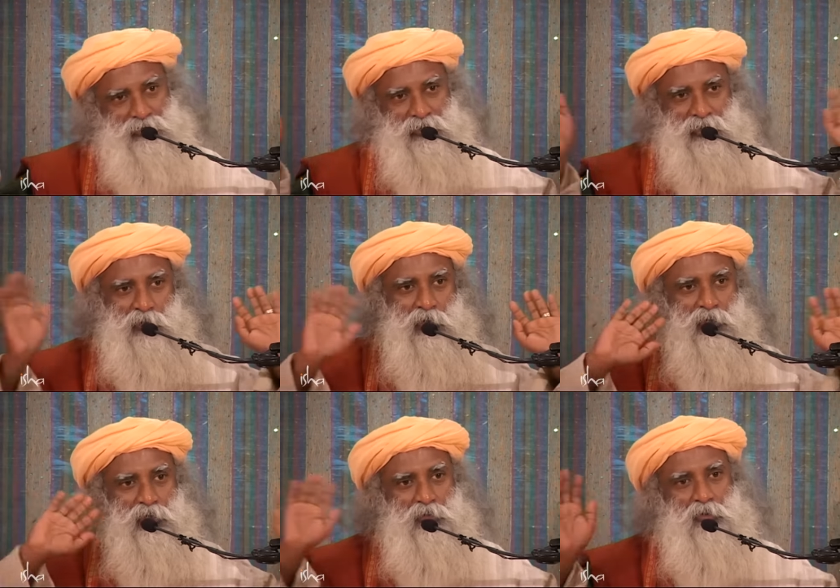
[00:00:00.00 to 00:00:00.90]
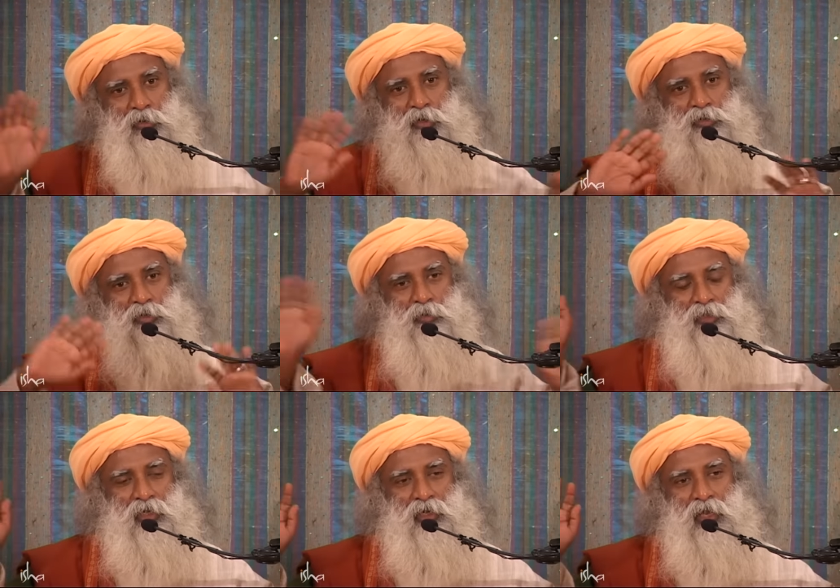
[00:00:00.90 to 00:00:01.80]
is there God or no God is over.
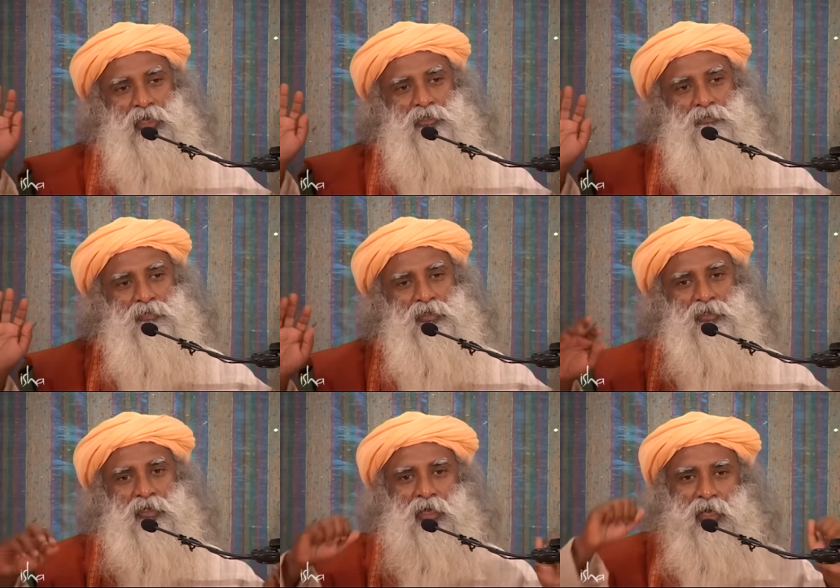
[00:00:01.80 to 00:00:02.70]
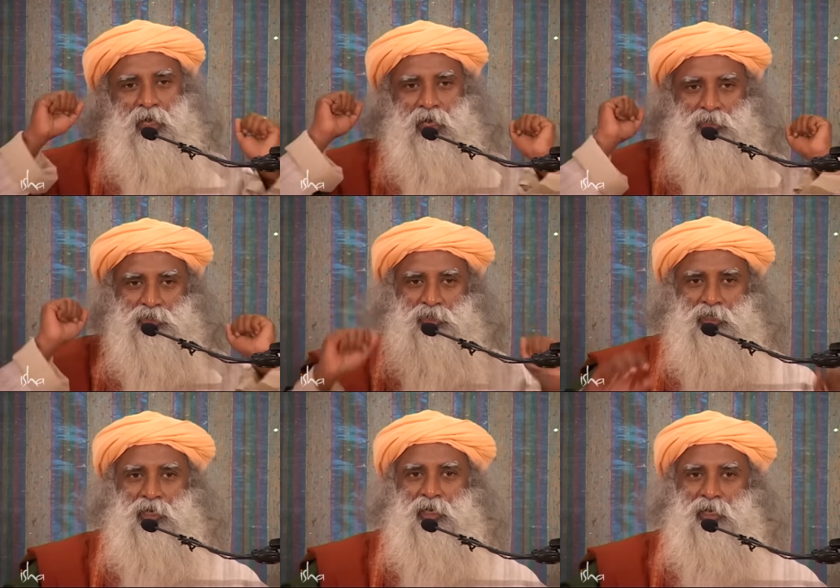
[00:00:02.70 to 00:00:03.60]
The enlightened one has
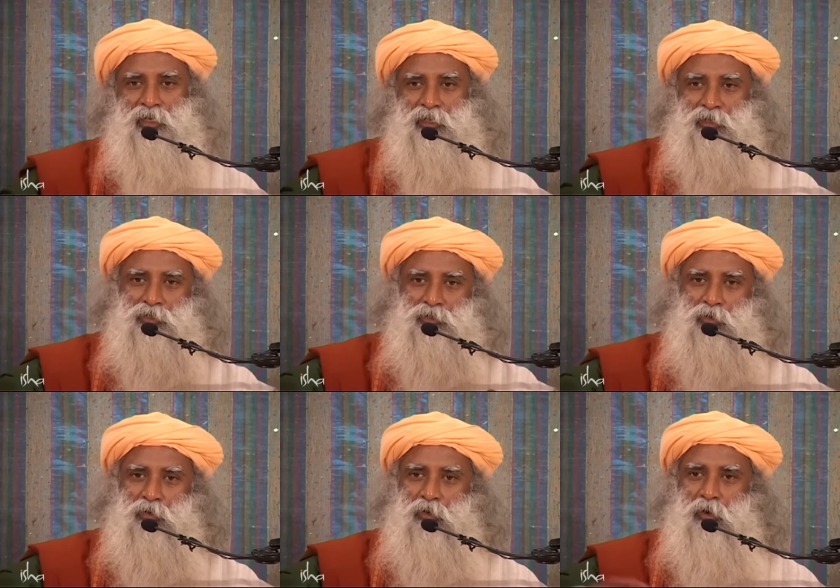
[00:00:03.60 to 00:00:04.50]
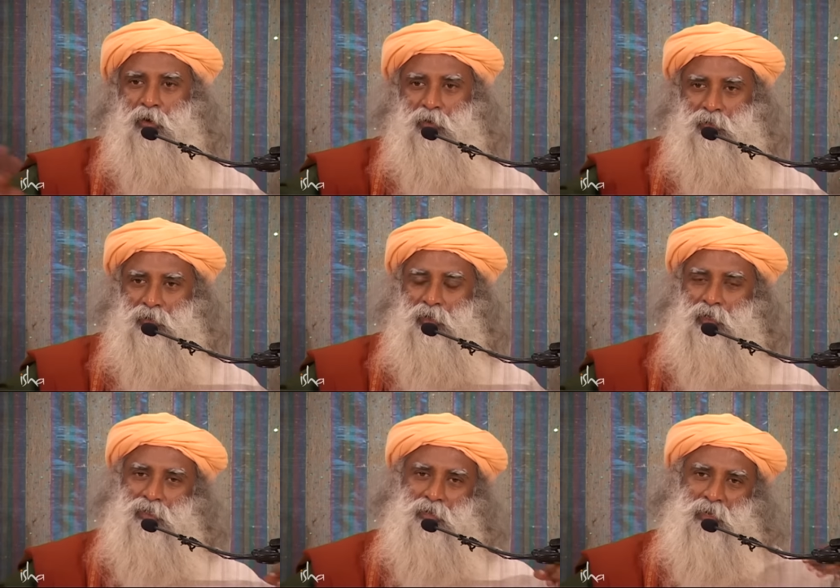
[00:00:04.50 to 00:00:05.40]
declared there is no God.
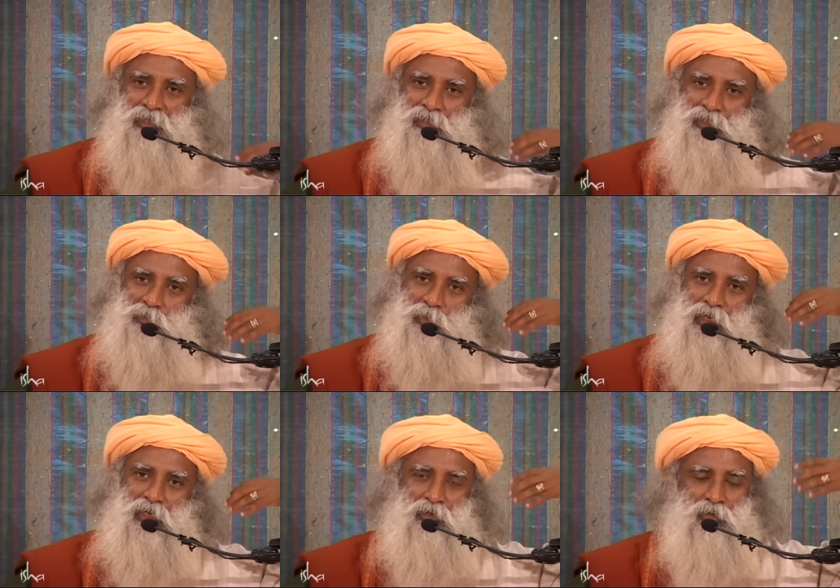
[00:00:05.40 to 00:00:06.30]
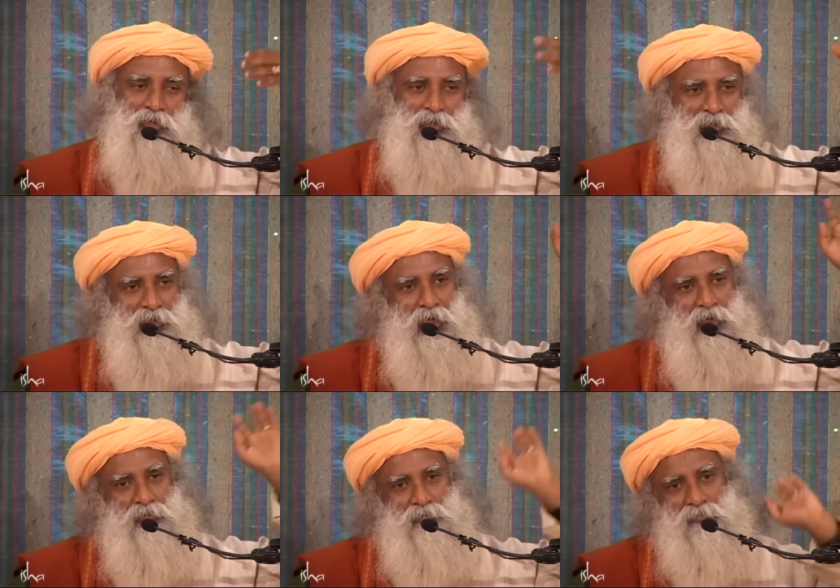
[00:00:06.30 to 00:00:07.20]
The message spread across the
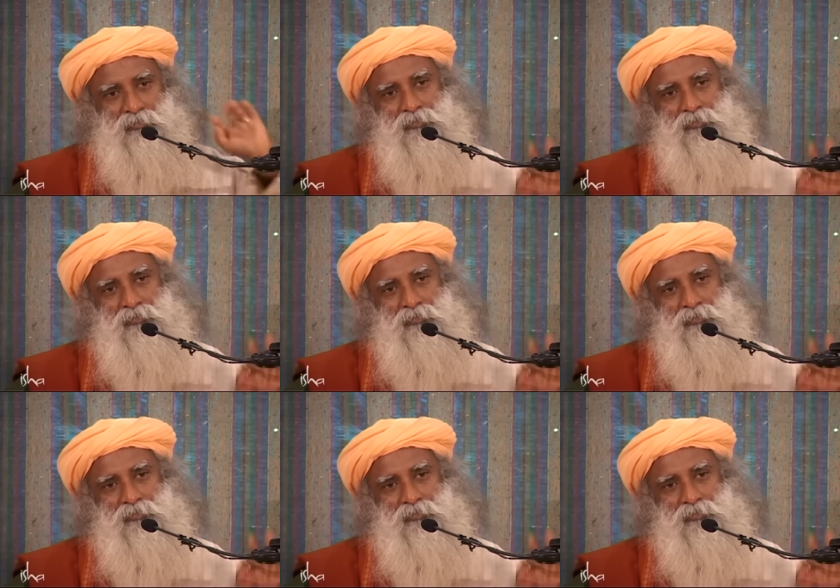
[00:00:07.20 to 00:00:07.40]
town.